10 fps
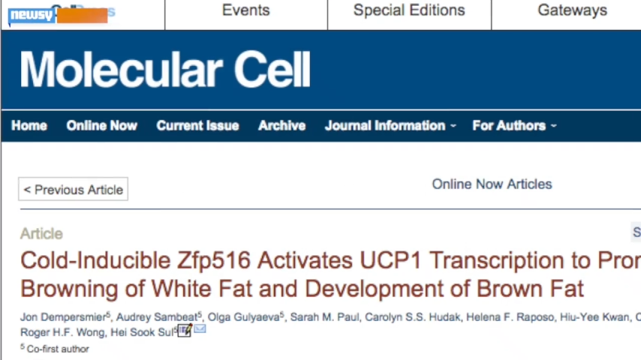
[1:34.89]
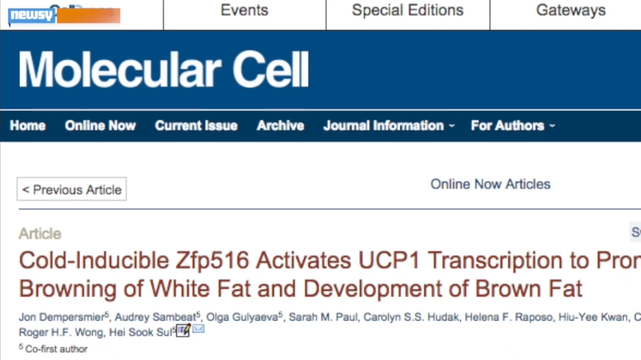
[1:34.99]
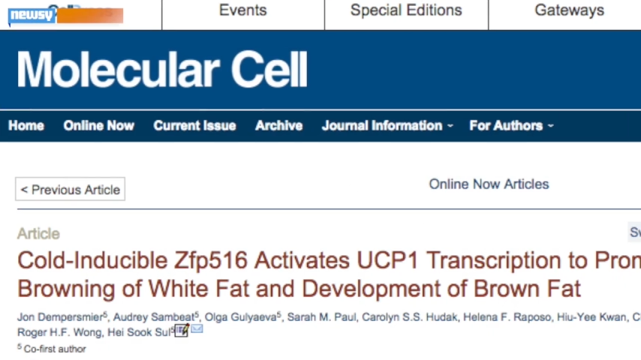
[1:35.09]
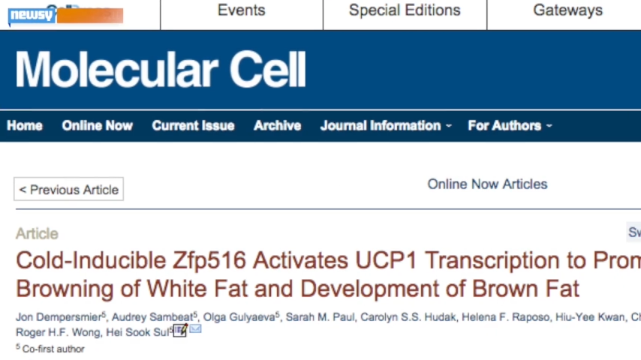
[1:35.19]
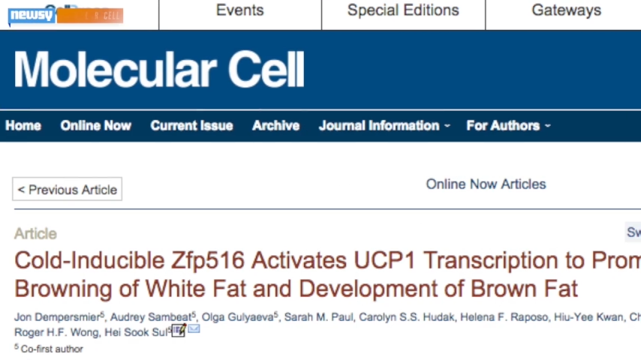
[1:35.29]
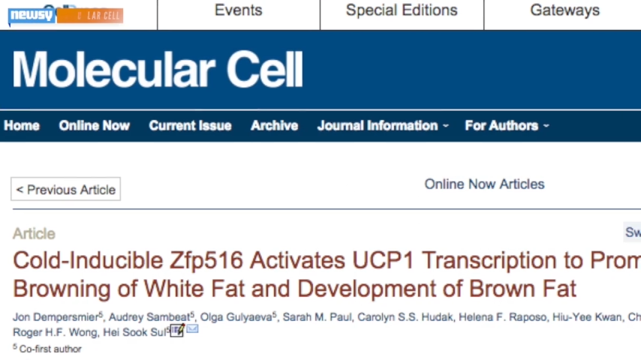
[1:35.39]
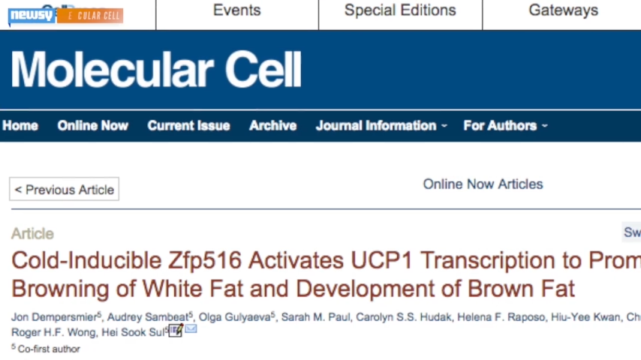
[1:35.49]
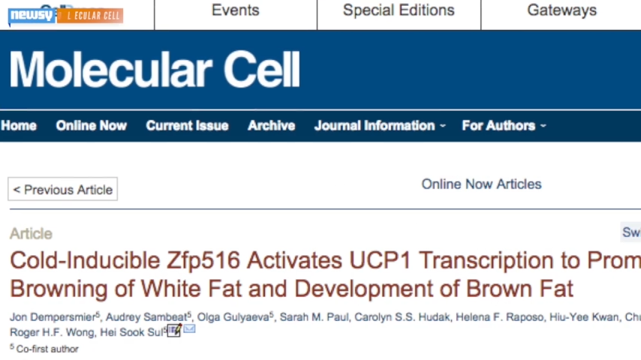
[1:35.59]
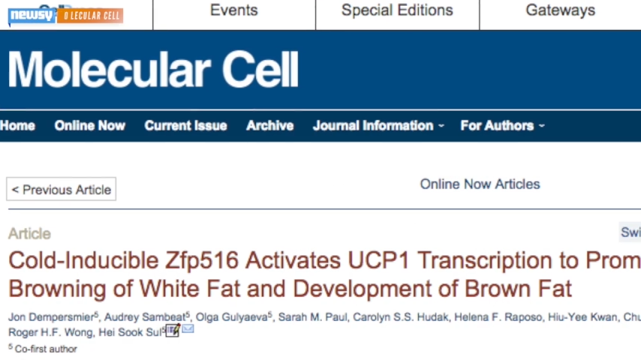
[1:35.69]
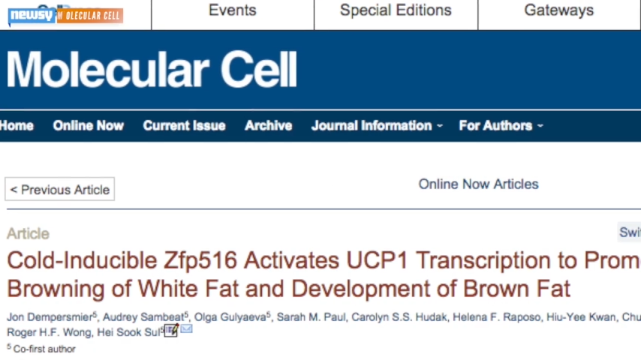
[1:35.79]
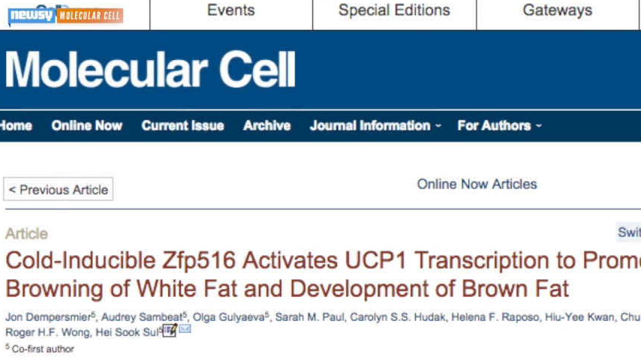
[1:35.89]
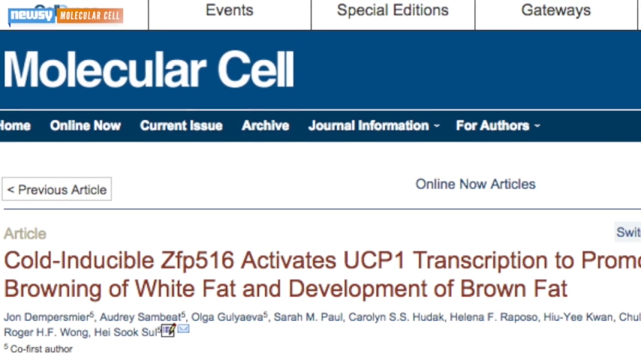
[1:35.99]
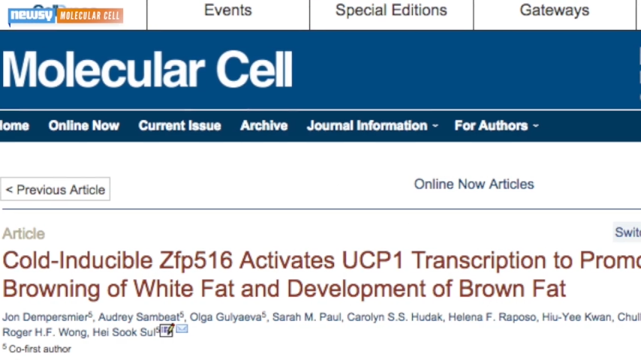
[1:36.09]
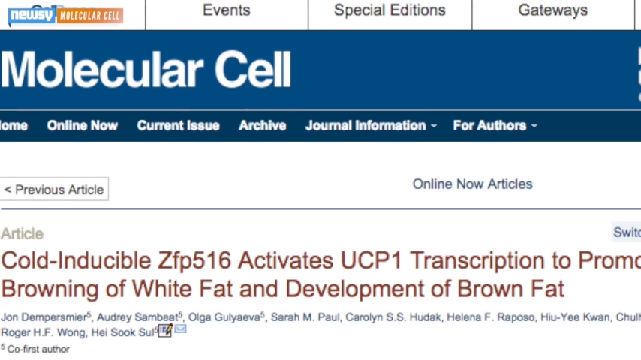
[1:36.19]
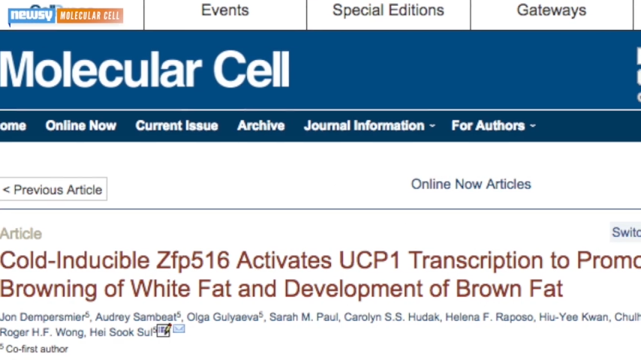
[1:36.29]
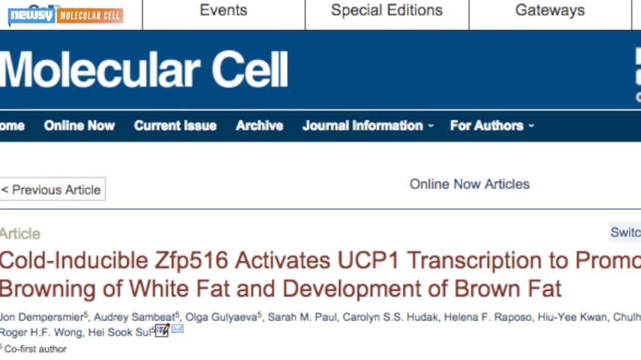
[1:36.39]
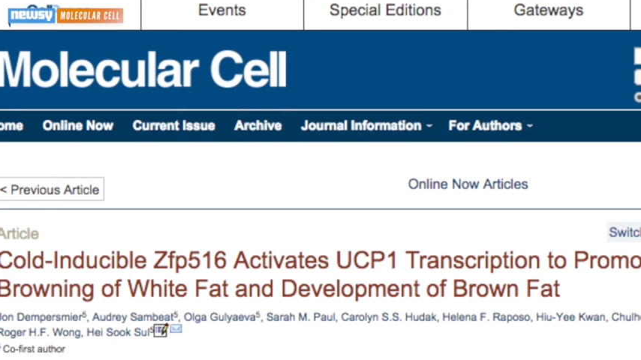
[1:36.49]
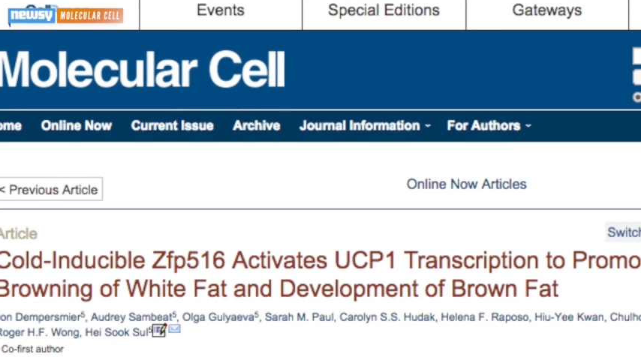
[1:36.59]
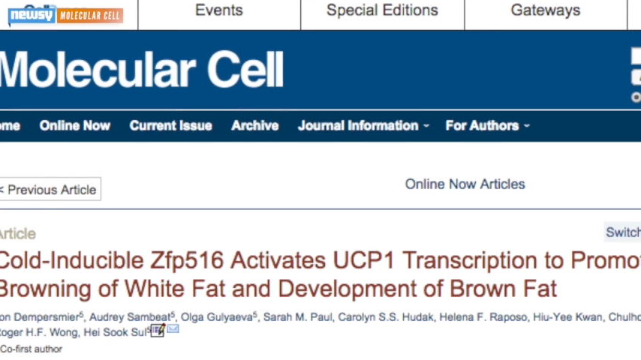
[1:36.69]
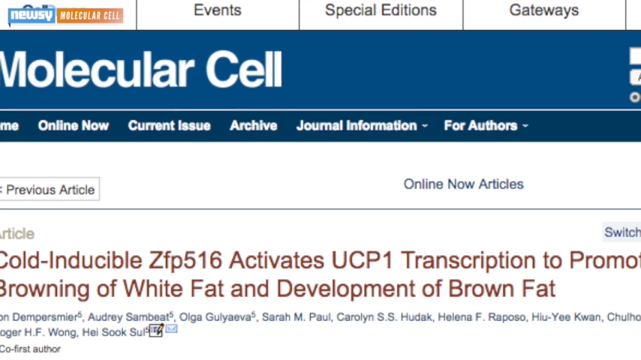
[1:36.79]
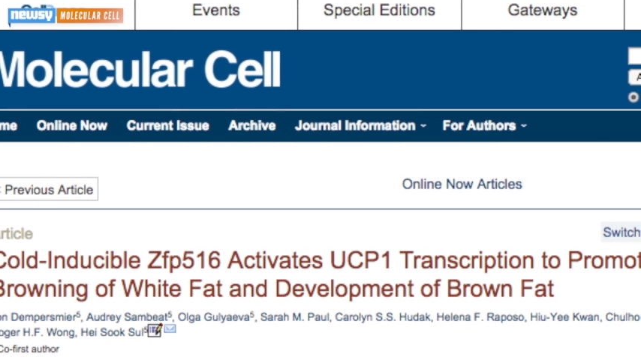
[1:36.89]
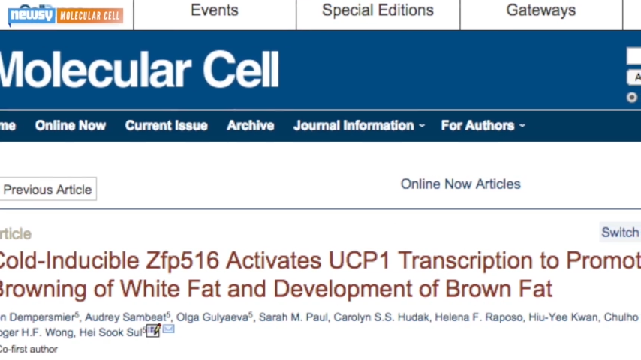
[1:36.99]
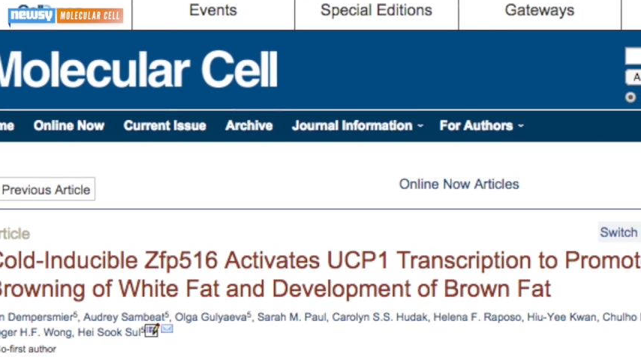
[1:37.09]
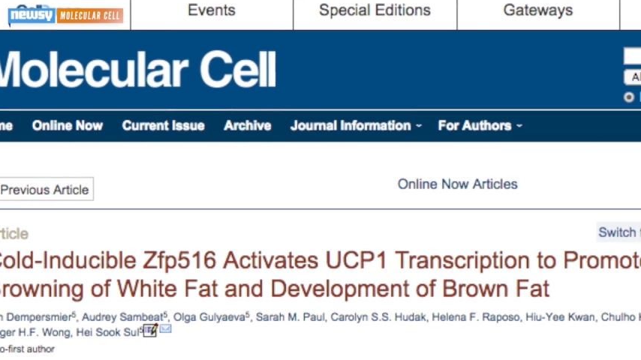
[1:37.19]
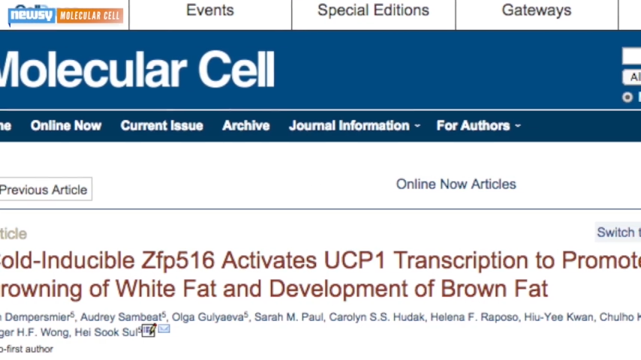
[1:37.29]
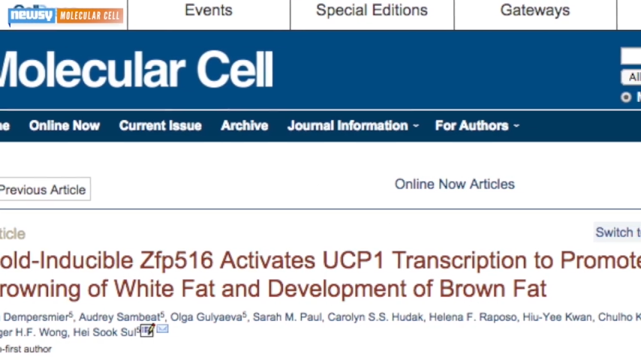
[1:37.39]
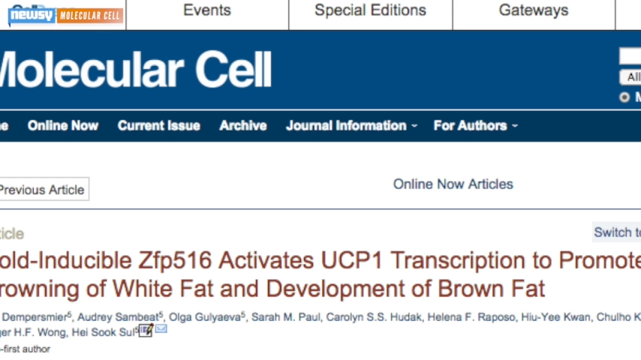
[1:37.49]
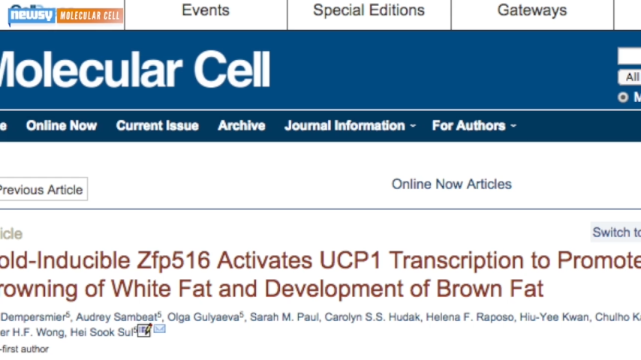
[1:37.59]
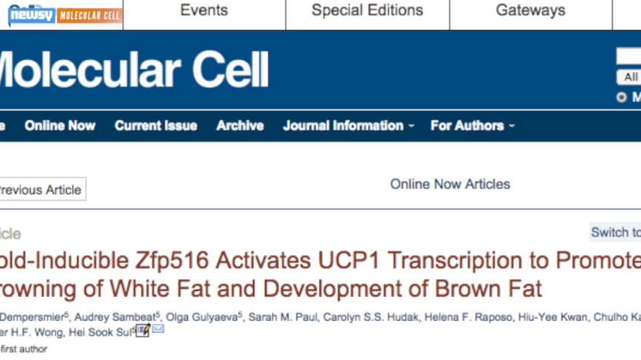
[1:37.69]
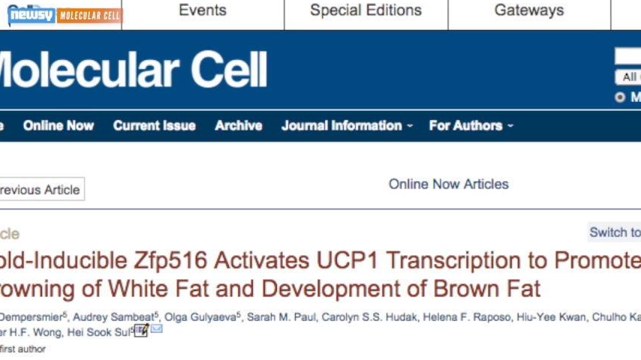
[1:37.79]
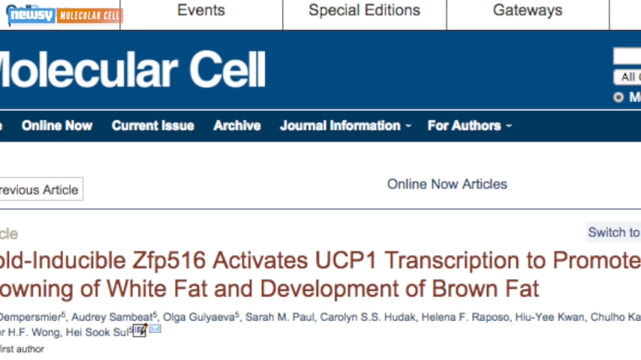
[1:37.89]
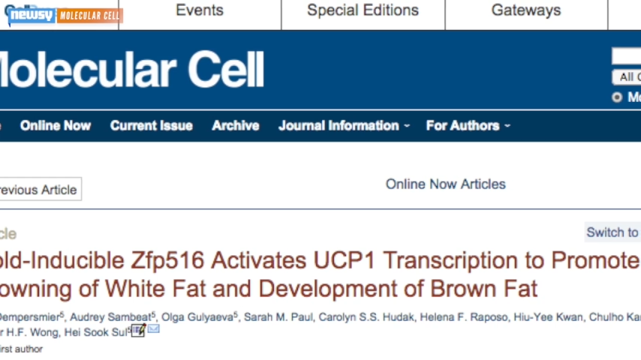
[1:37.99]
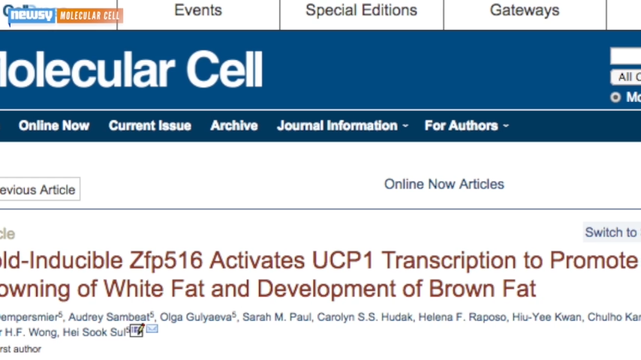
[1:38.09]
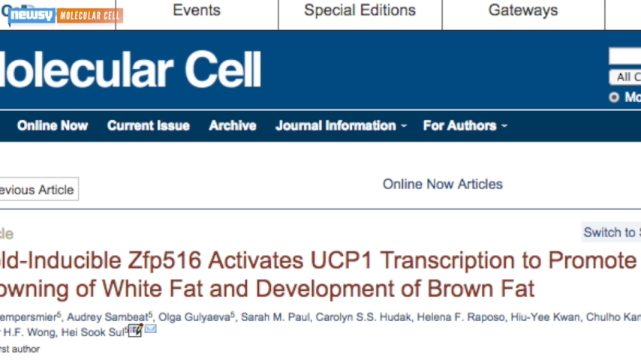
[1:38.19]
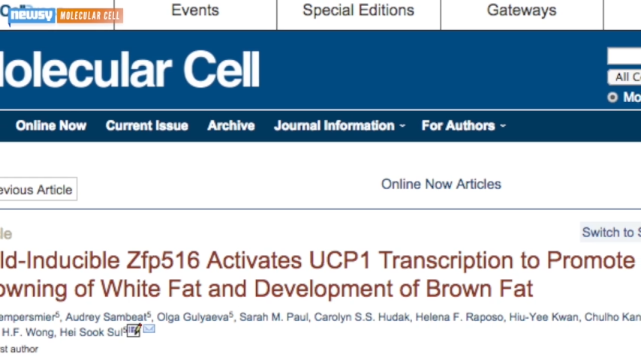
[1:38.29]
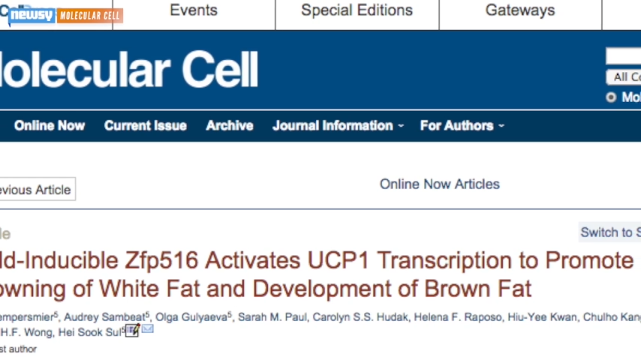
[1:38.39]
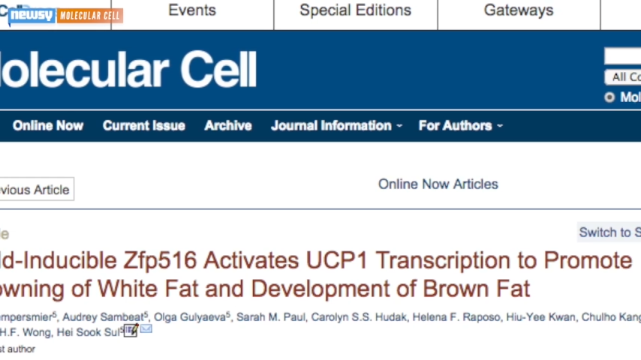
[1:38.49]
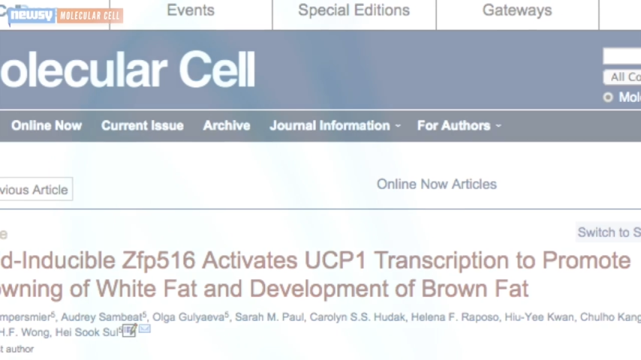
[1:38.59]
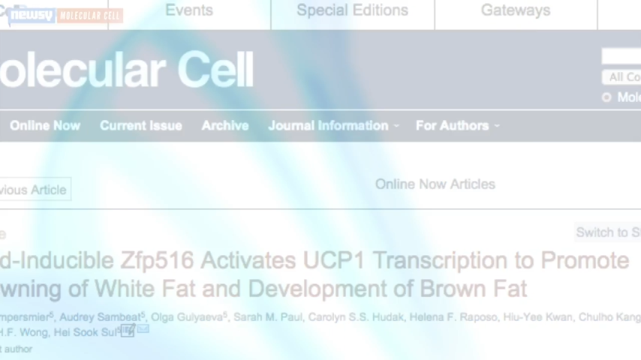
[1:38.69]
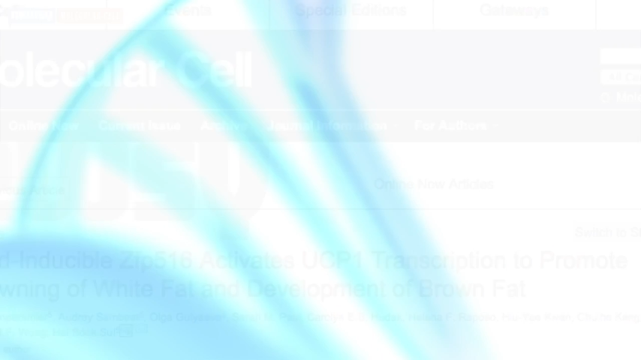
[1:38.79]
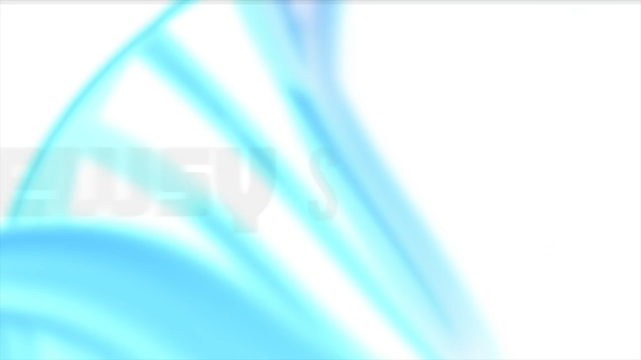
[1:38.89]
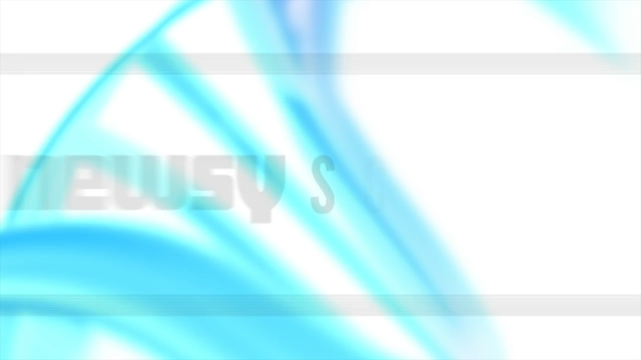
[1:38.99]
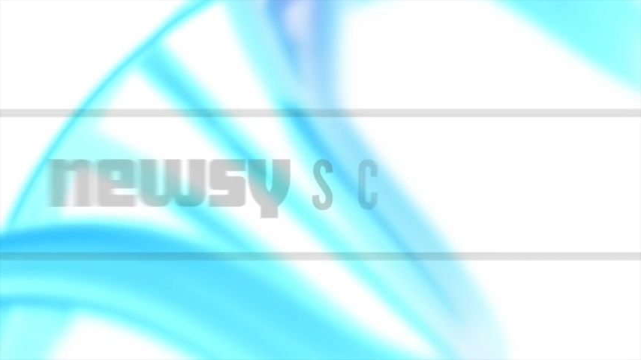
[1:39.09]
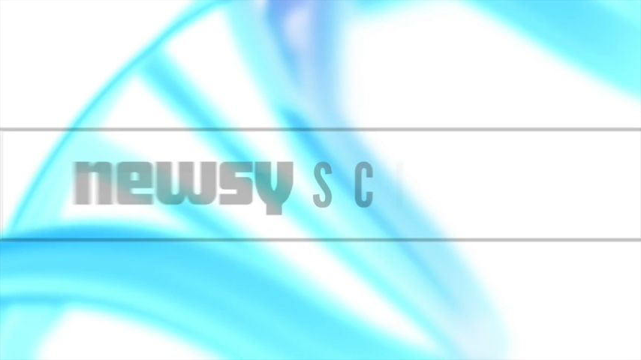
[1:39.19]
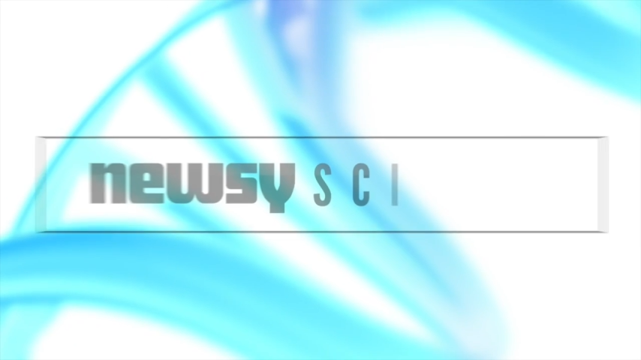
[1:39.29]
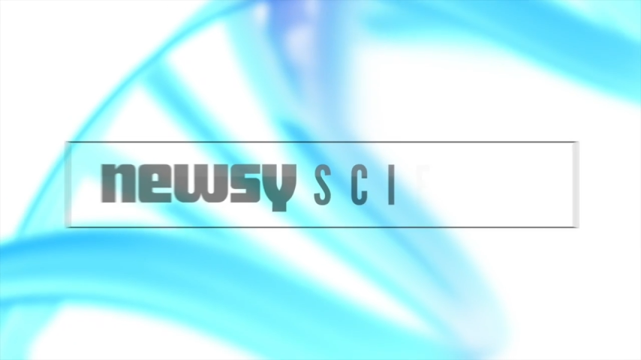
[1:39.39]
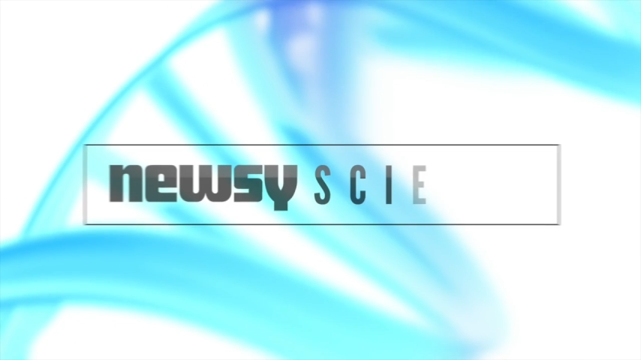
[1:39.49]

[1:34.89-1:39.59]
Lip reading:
No face is visible, so there are no lips to read.